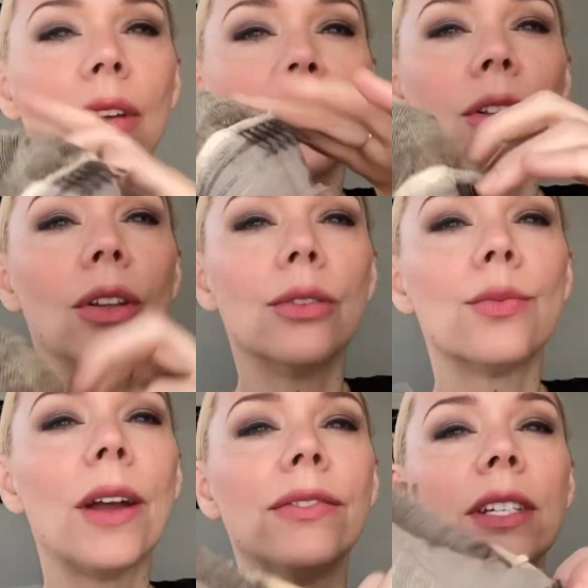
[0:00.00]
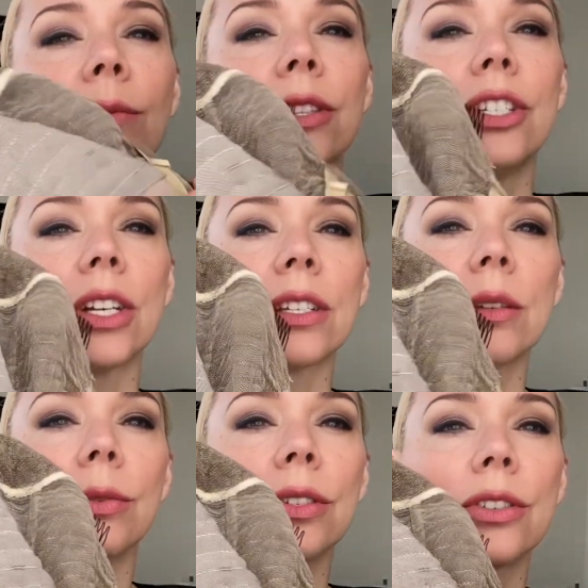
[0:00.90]
Closed wefting with
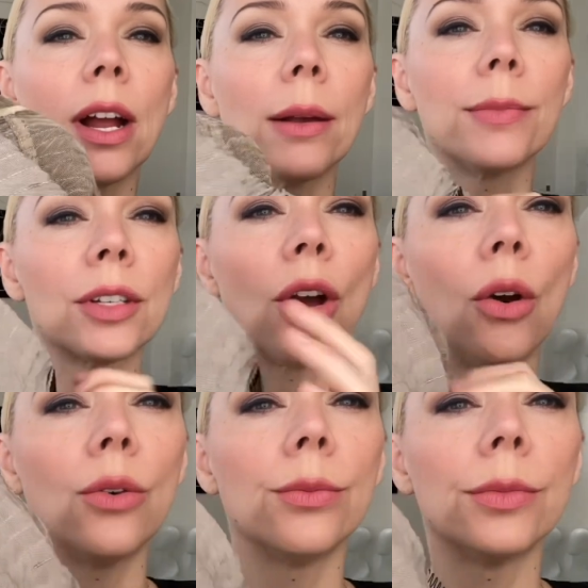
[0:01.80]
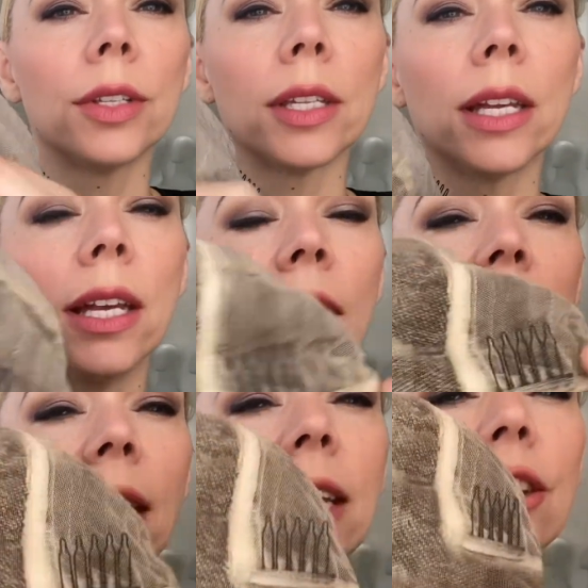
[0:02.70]
adjustable straps, combs,
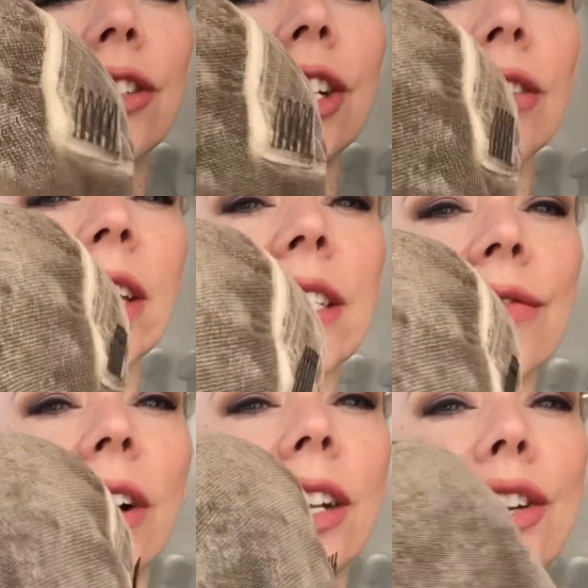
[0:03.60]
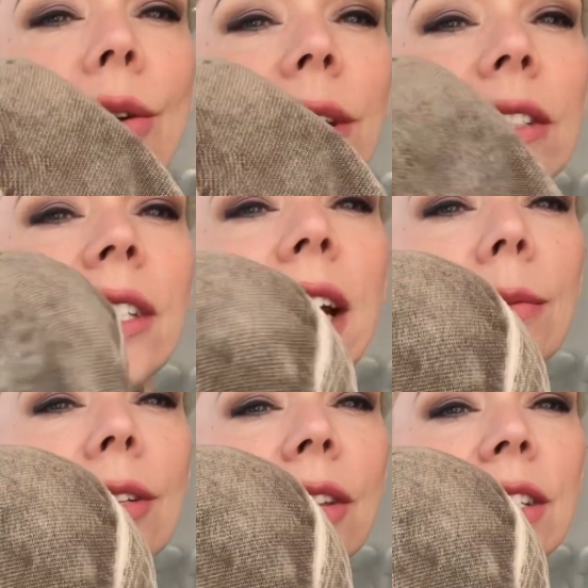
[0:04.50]
and an ear-to-ear -ear lace front. No ear
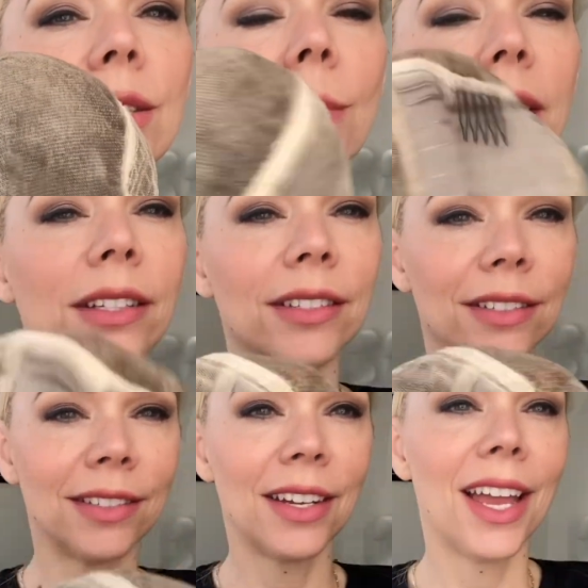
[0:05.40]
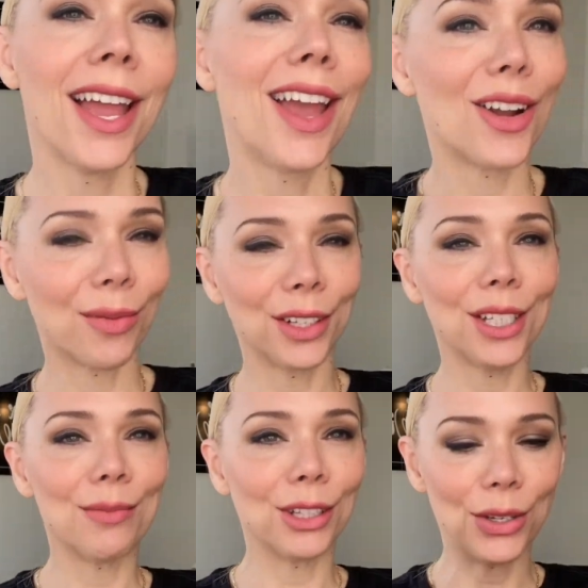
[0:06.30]
tabs on this one. And I'll put a
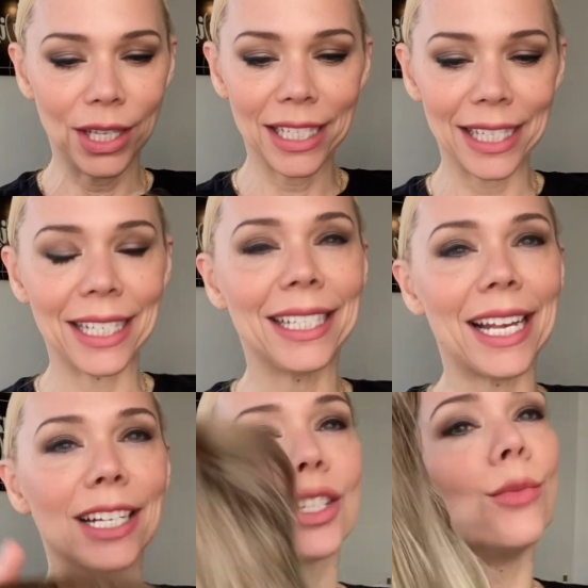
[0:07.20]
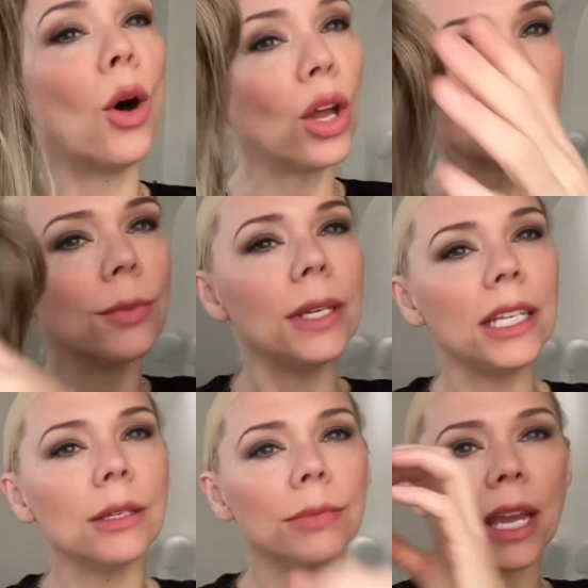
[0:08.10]
link below to this exact small to
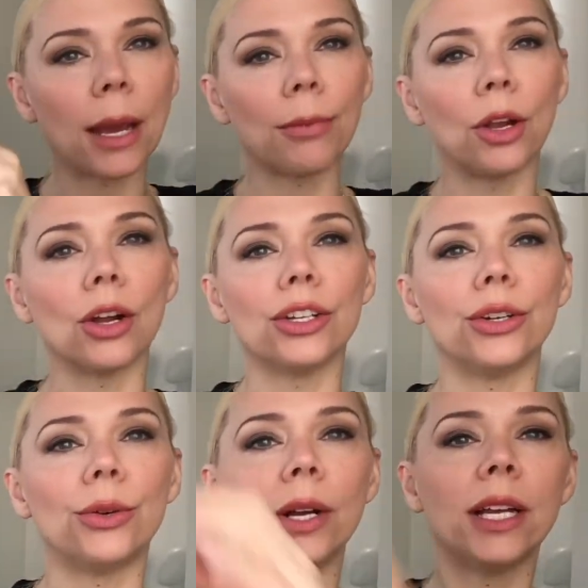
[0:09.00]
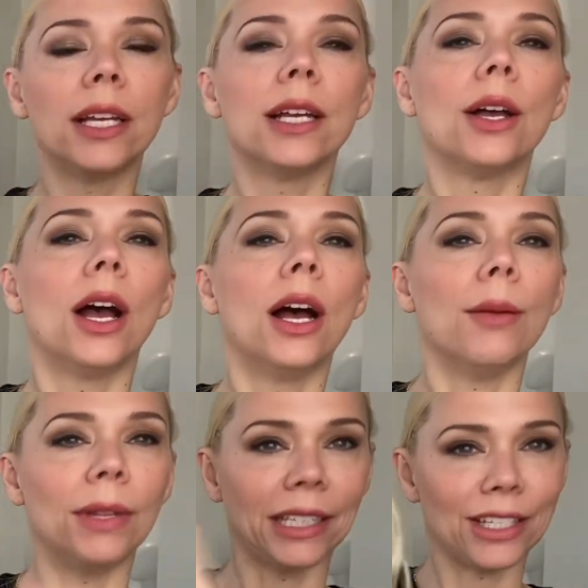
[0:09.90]
medium cap Gardeaux um,
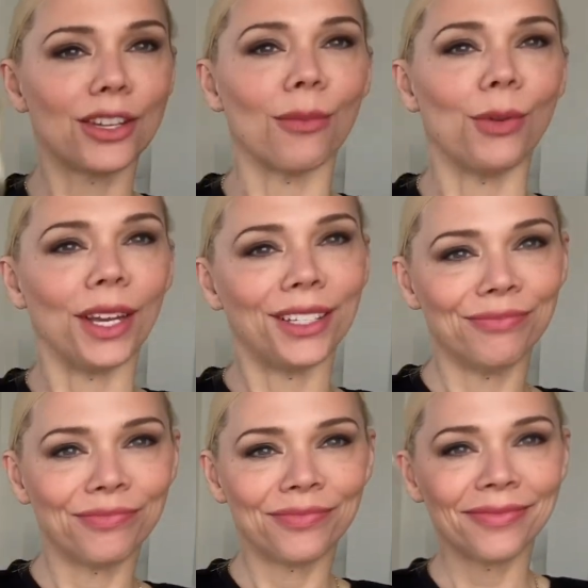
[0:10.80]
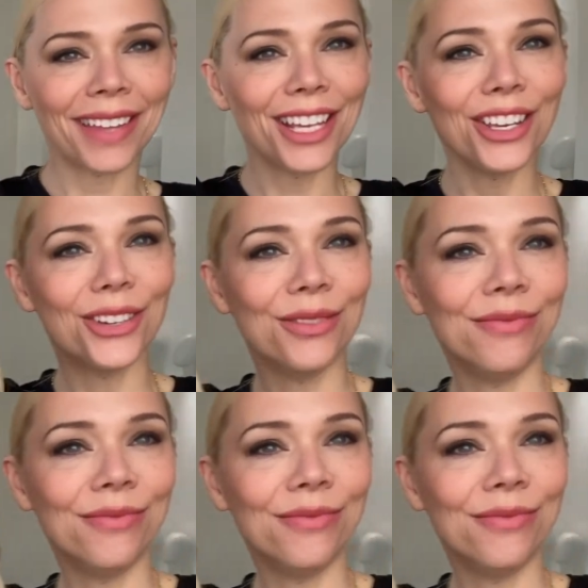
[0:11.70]
lace top way. Thank you.